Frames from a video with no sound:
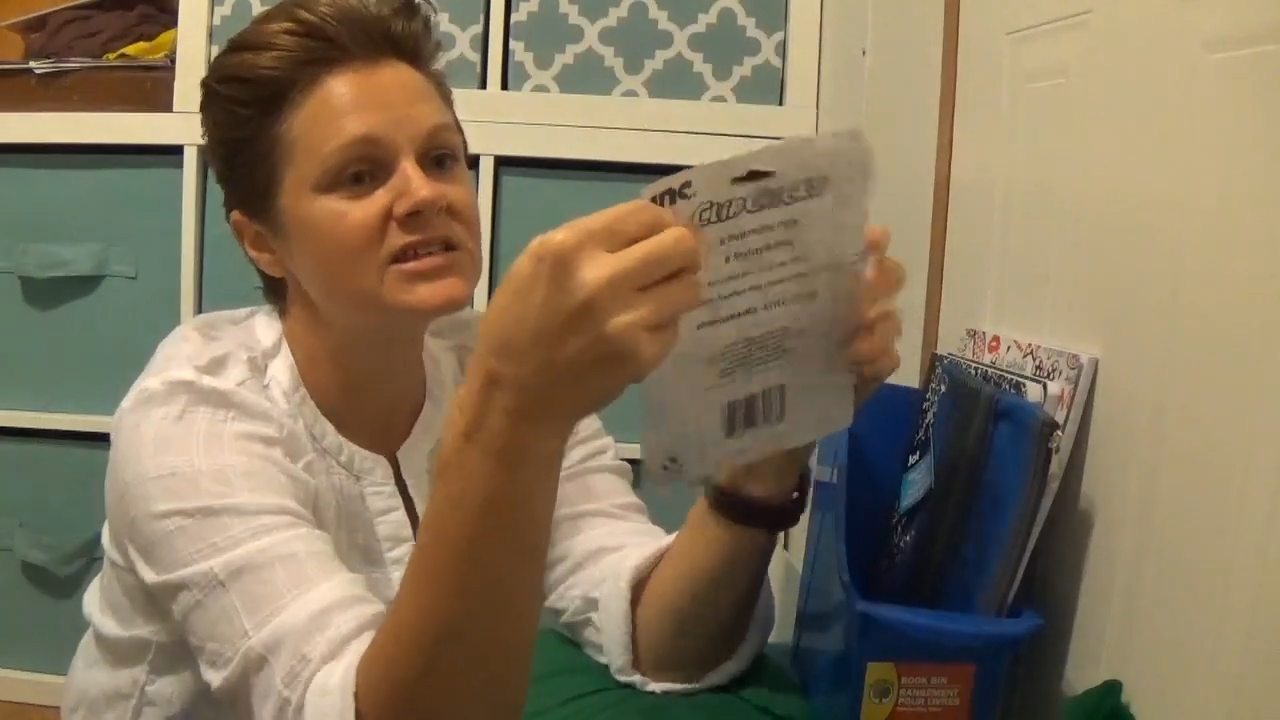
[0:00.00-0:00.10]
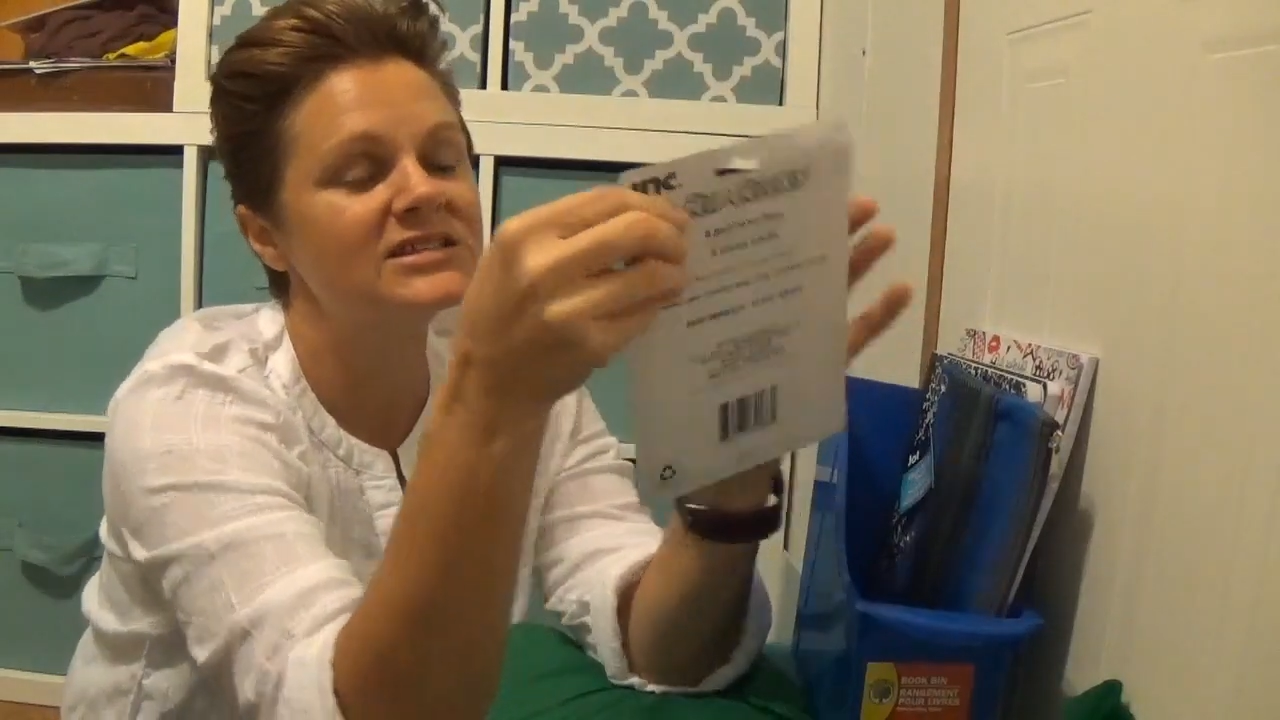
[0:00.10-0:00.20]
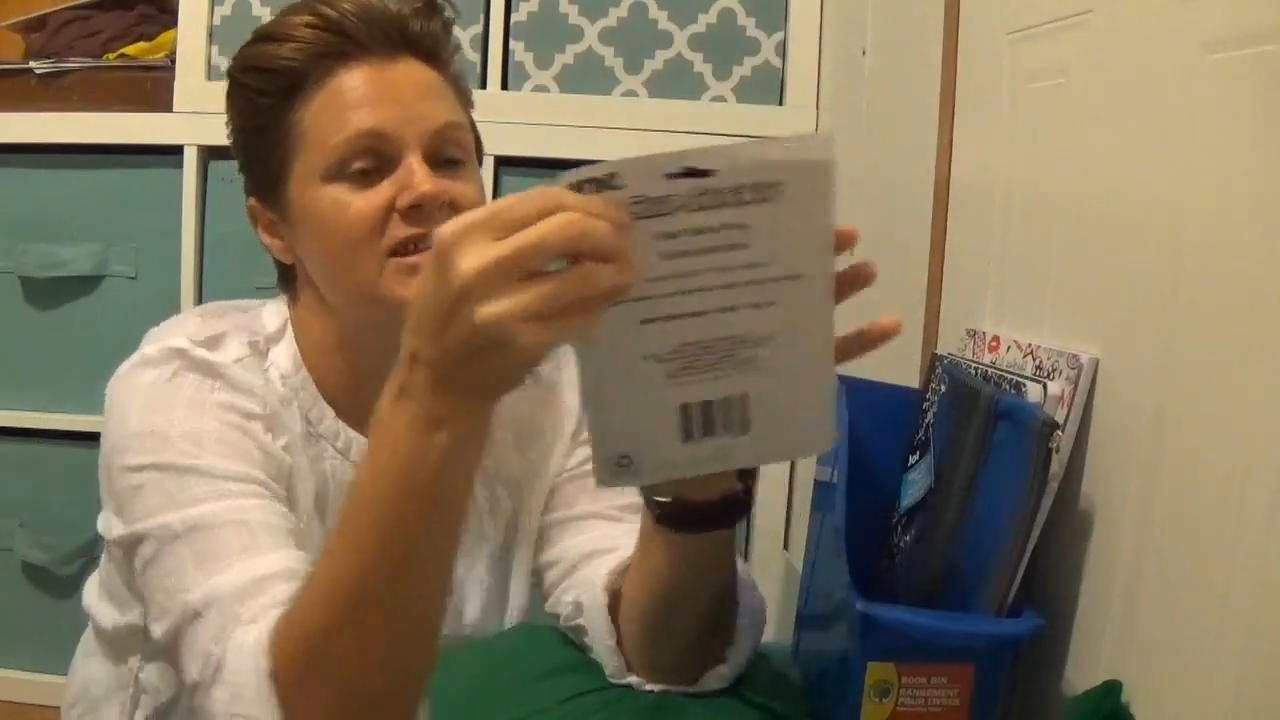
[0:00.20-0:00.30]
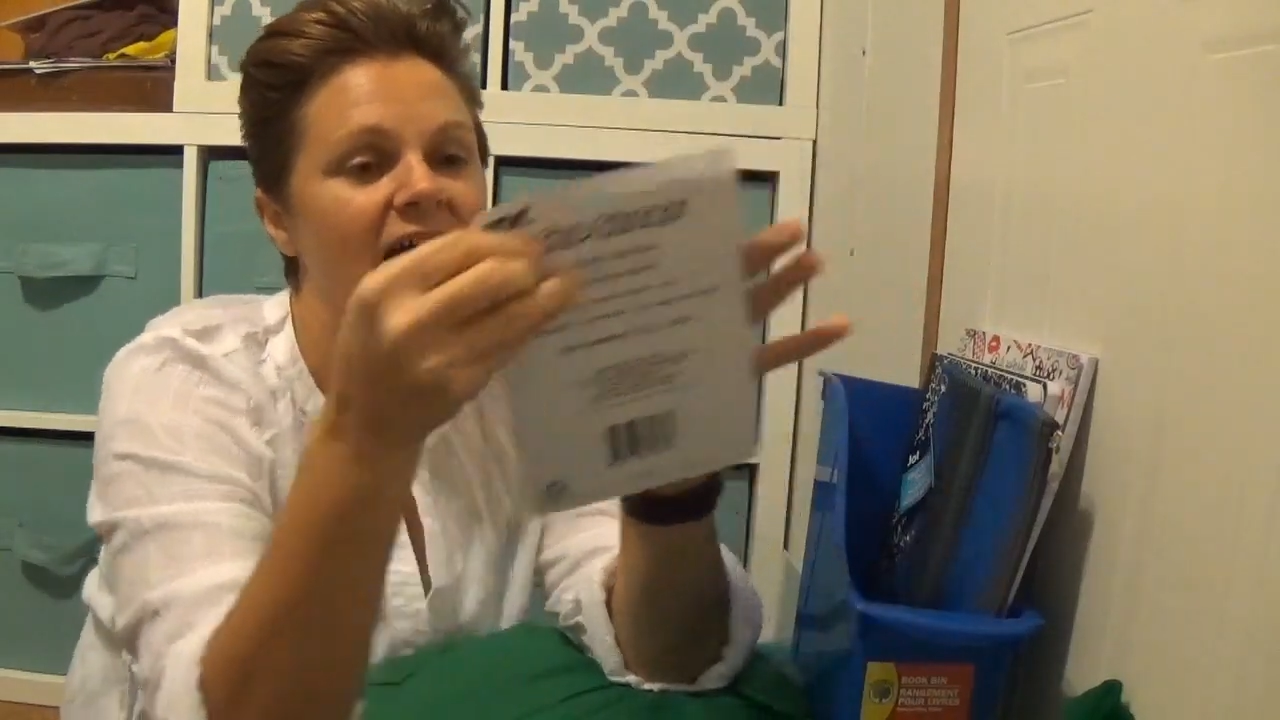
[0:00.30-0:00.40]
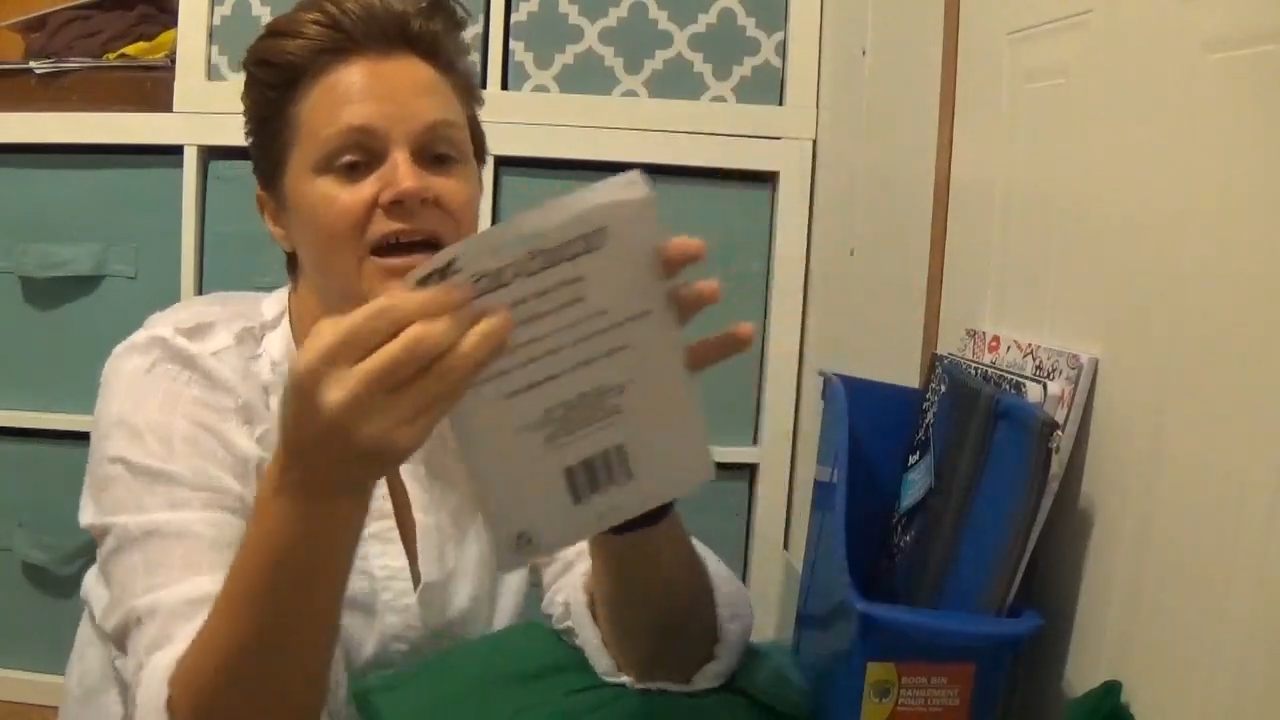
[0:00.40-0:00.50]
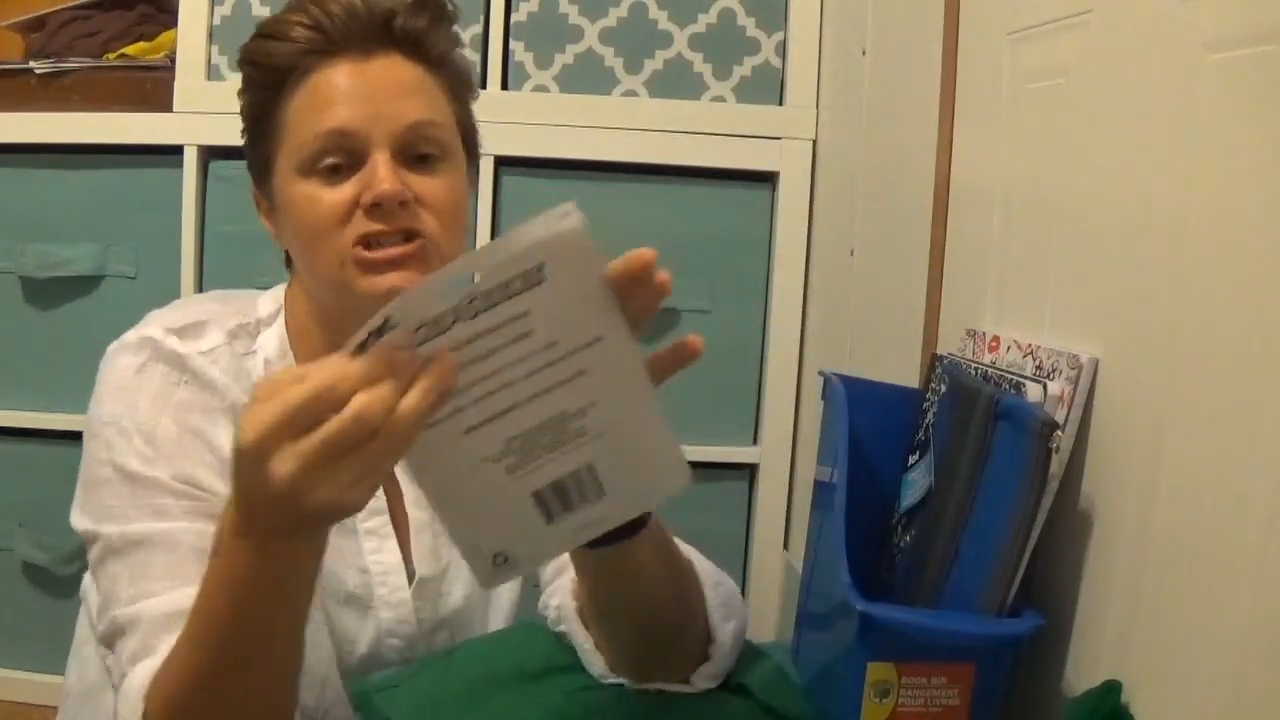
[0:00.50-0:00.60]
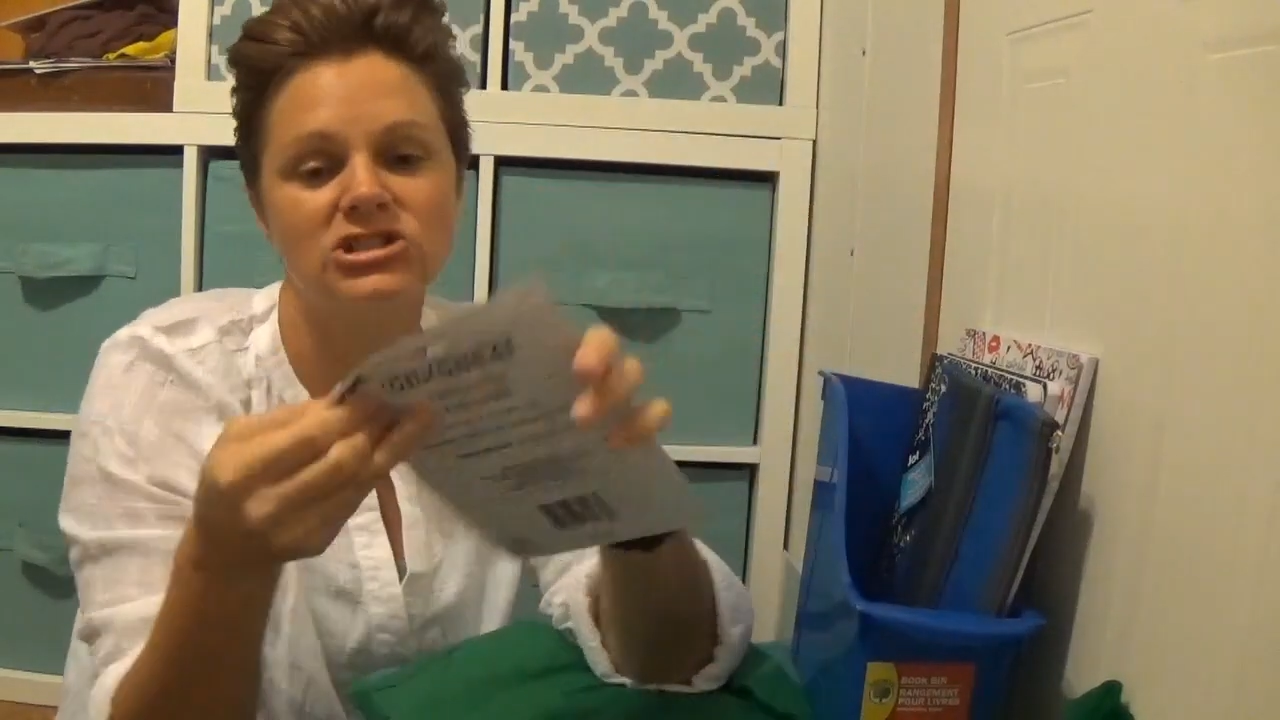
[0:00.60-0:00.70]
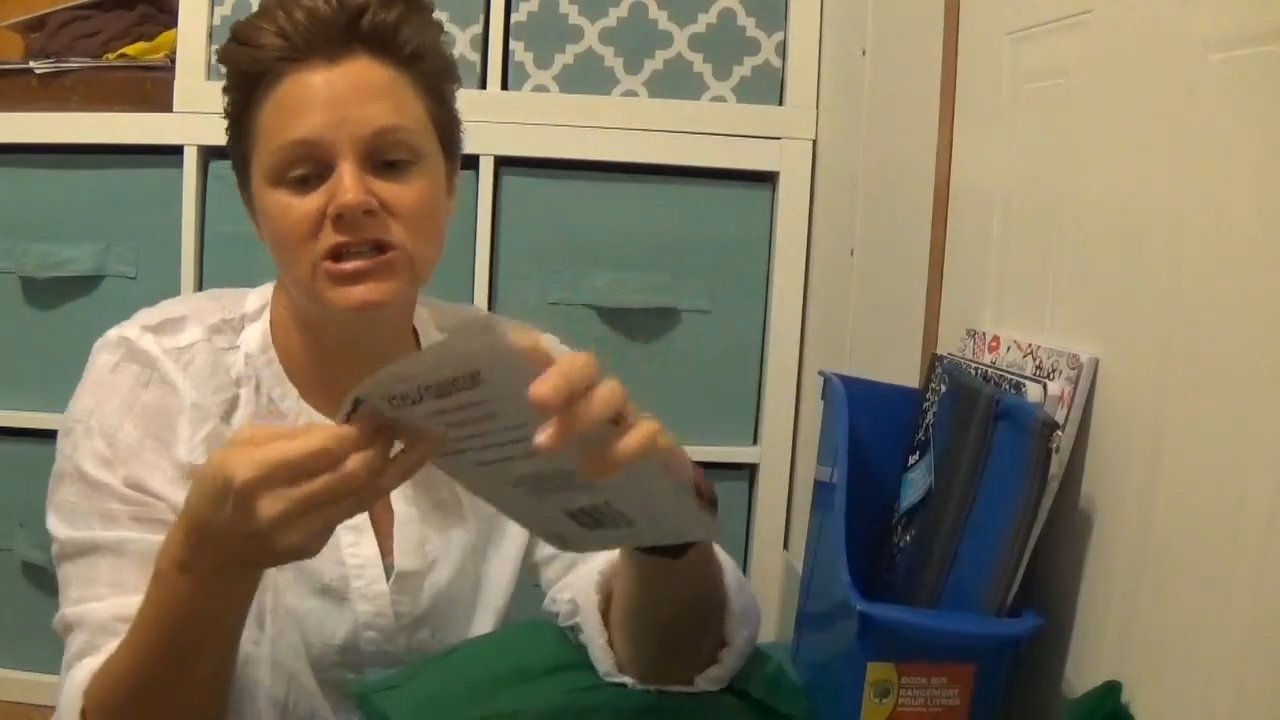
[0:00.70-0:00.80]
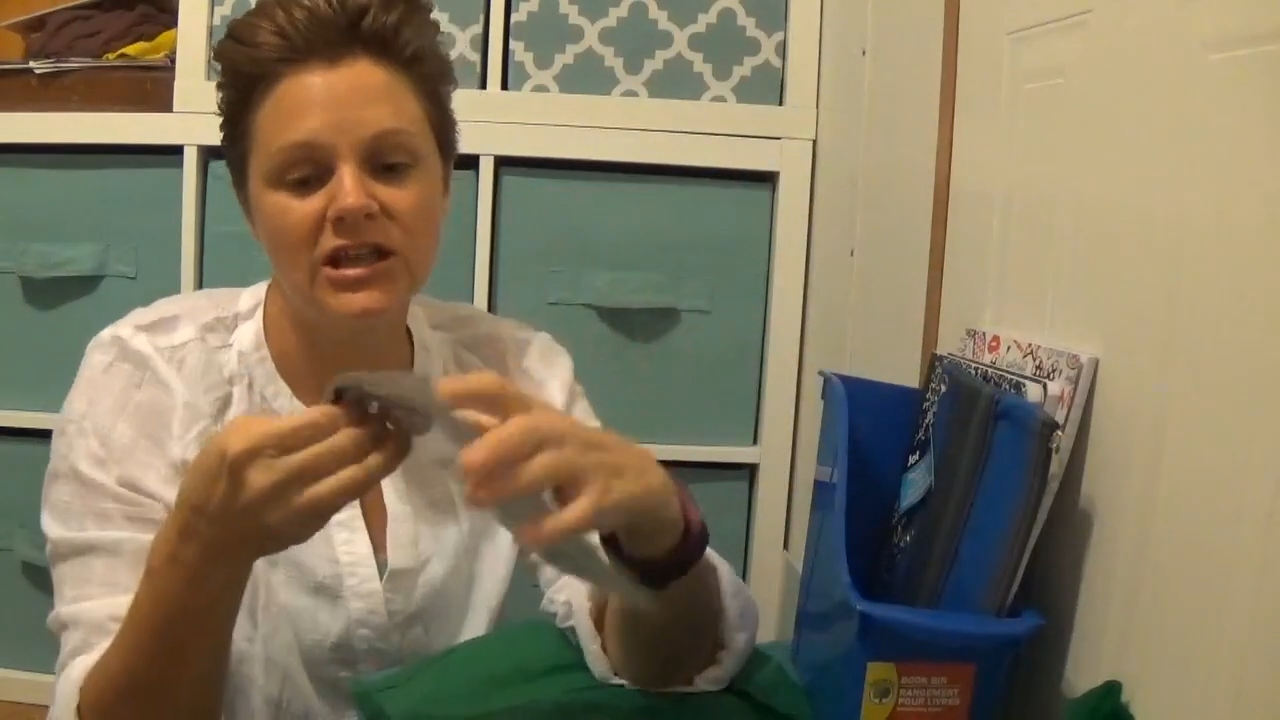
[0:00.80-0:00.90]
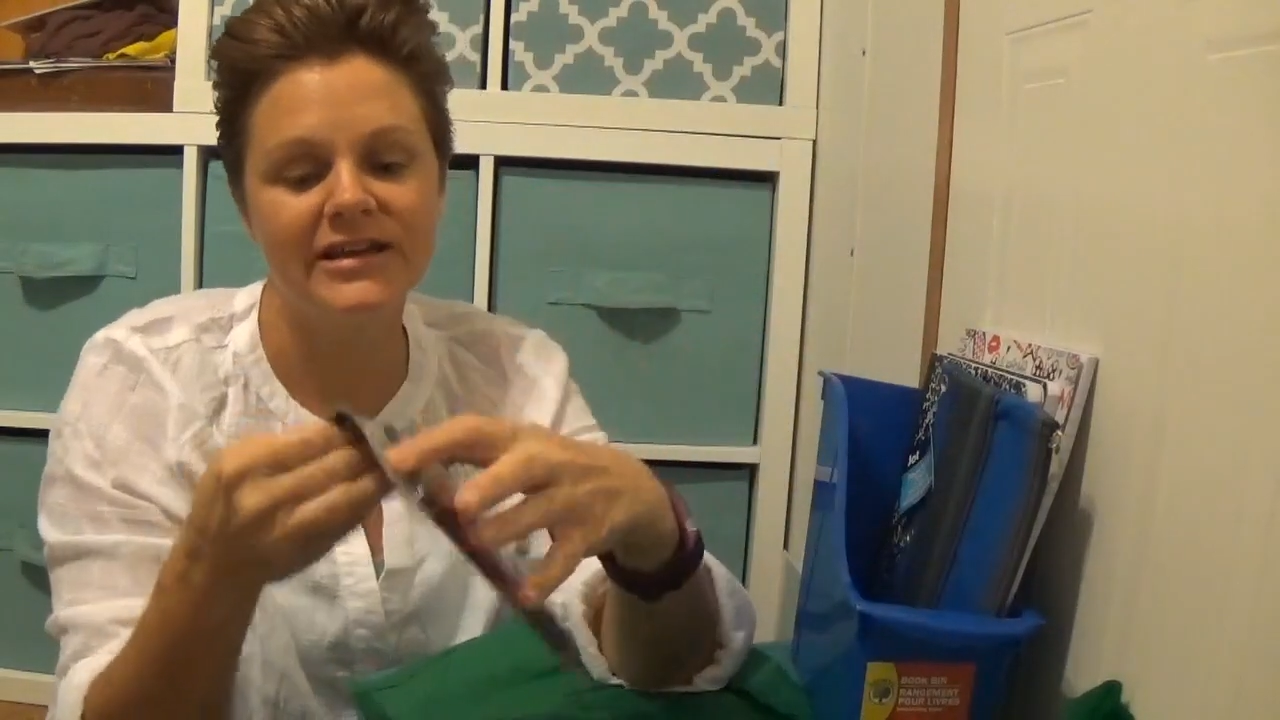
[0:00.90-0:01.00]
it's
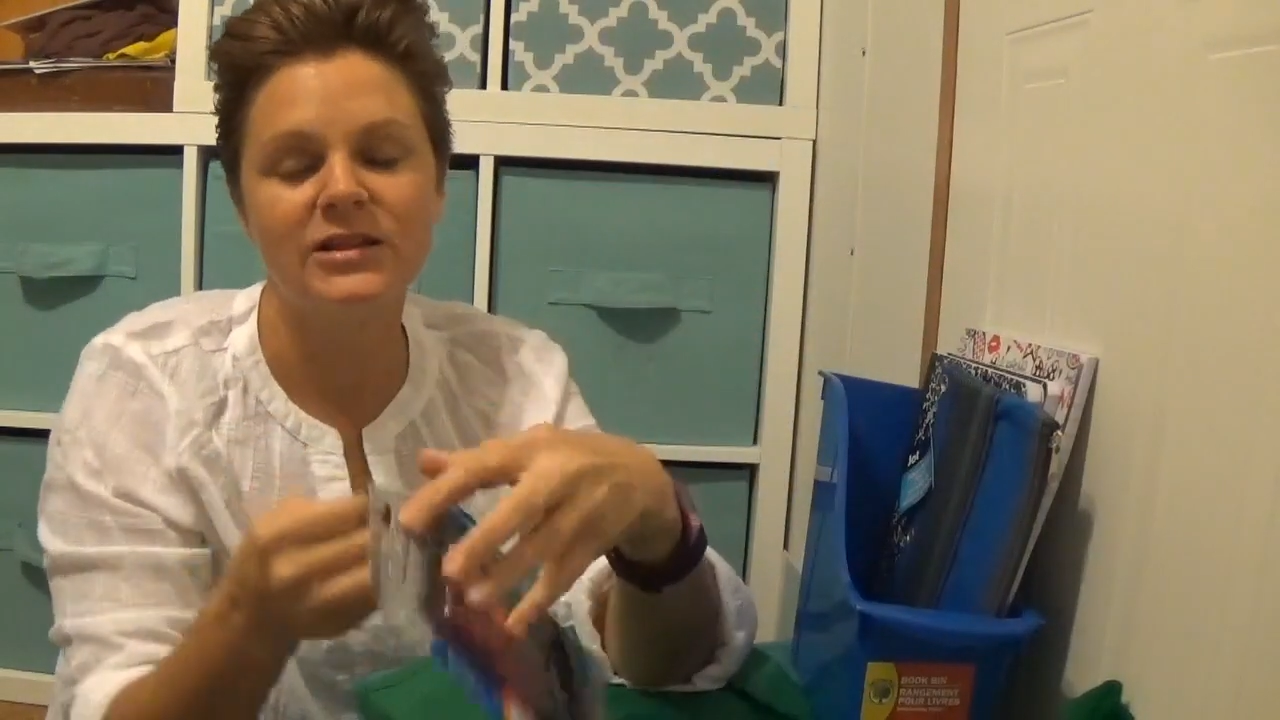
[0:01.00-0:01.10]
actually like